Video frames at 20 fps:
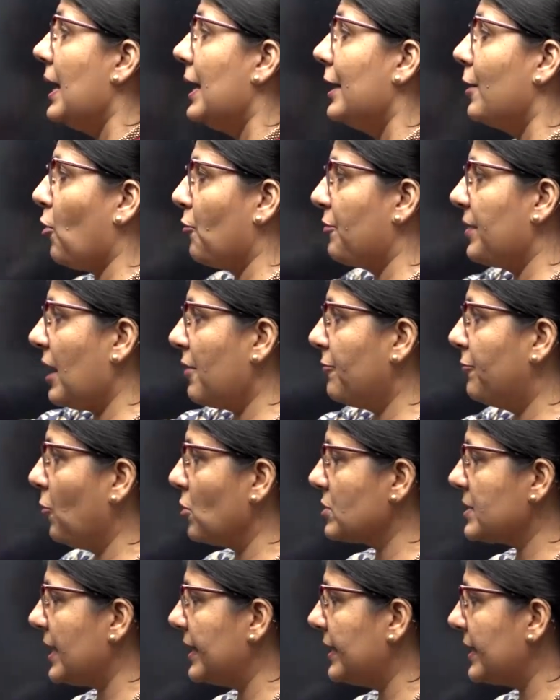Now we have 4
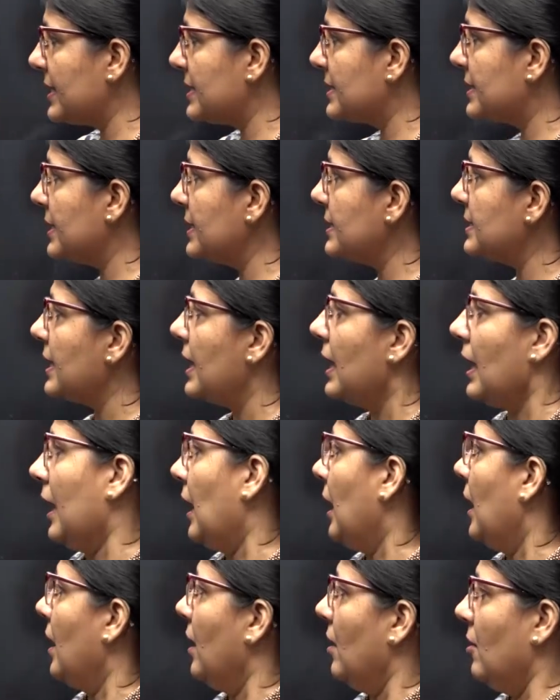sentences.
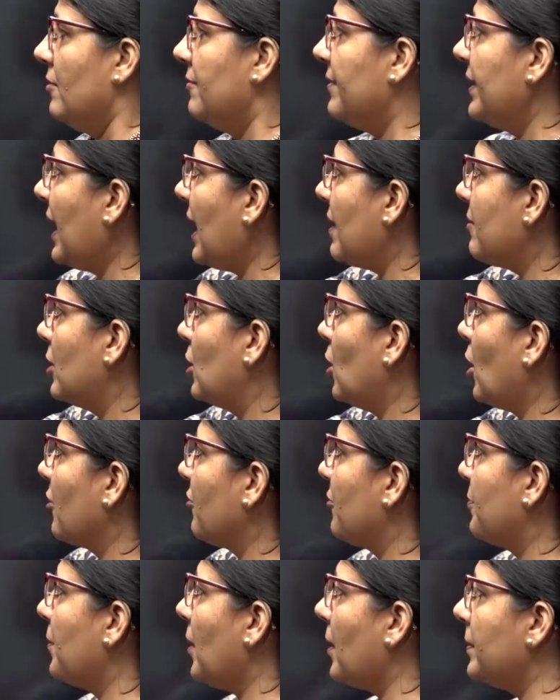We have a lot
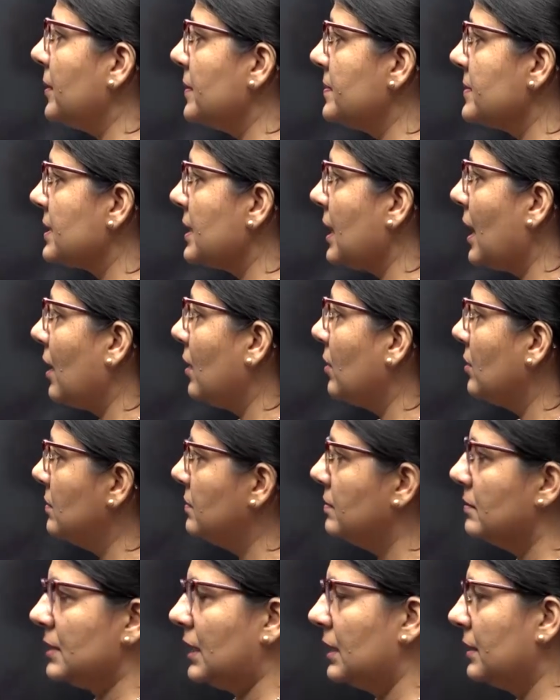of problems
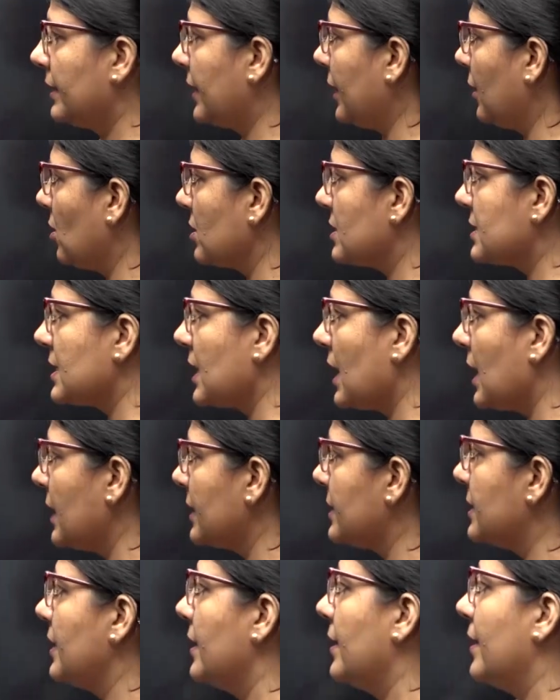now. Cannot
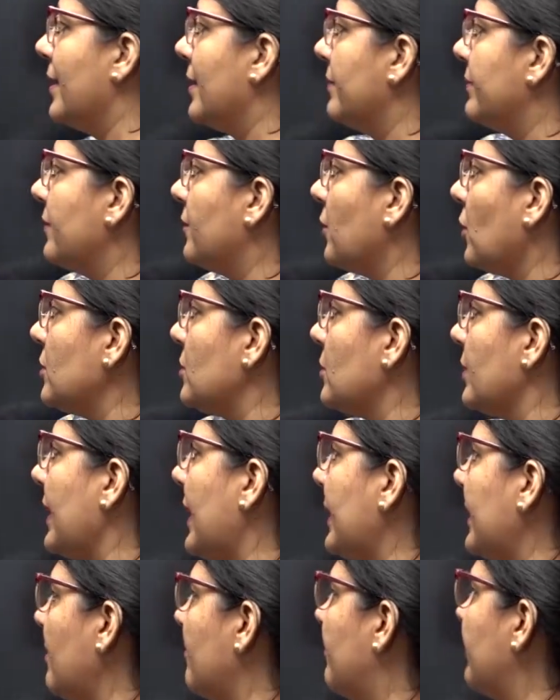start. We want to
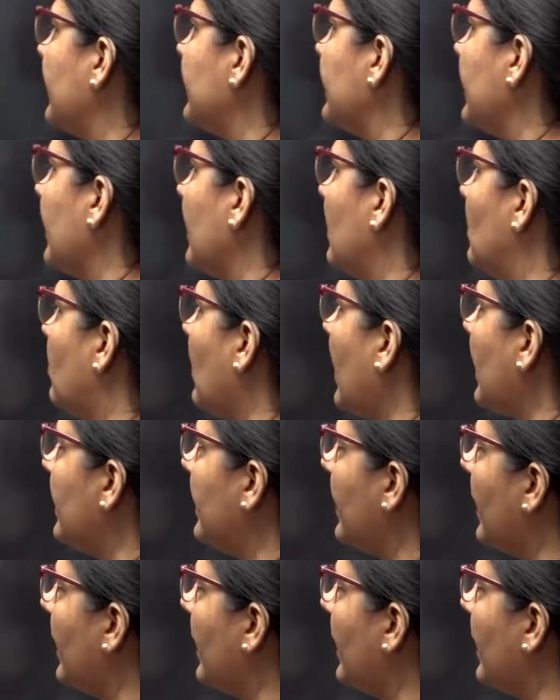get everything in one